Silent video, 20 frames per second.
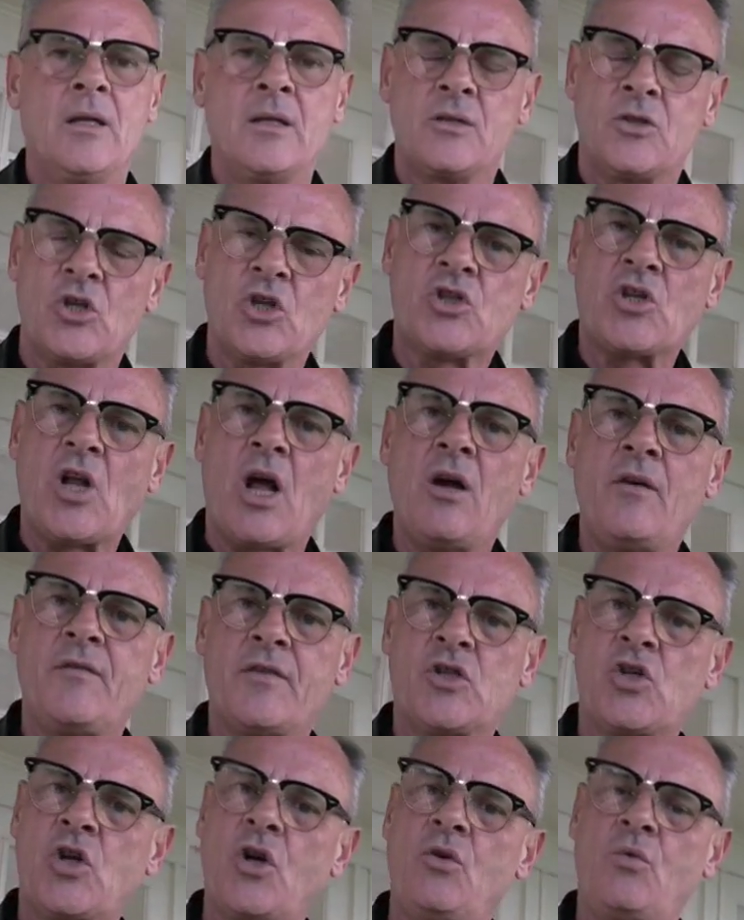Just over
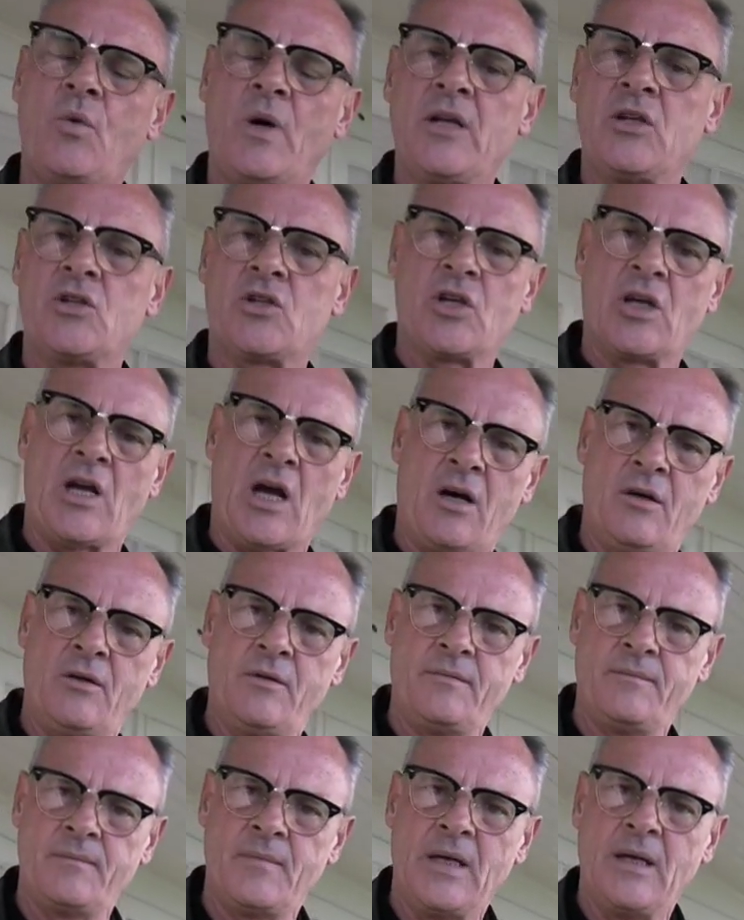2 weeks ago,
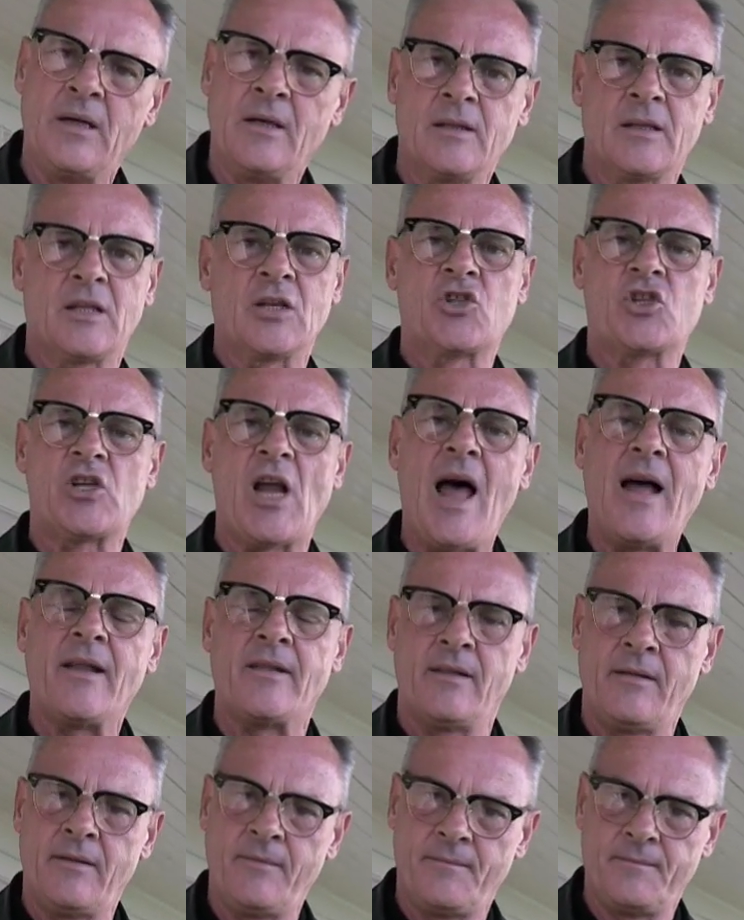the
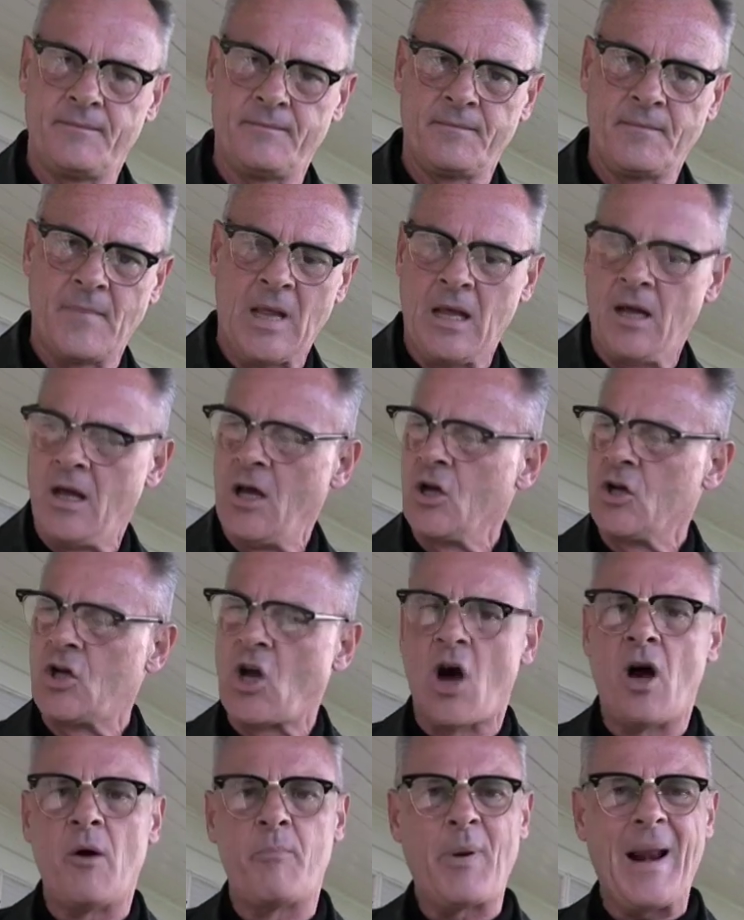Sun got
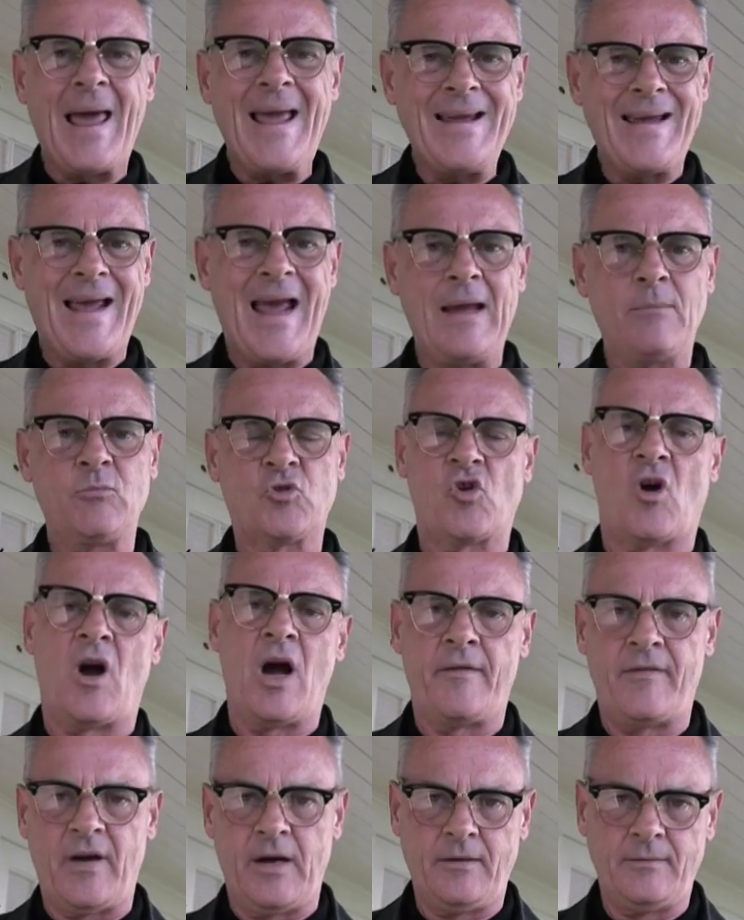a black cab
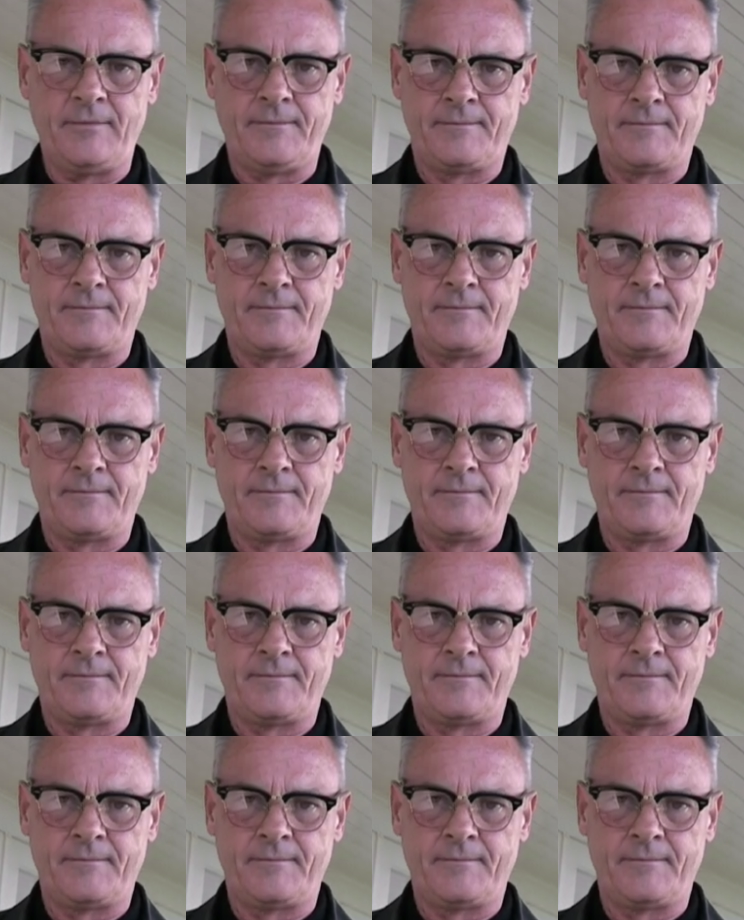driver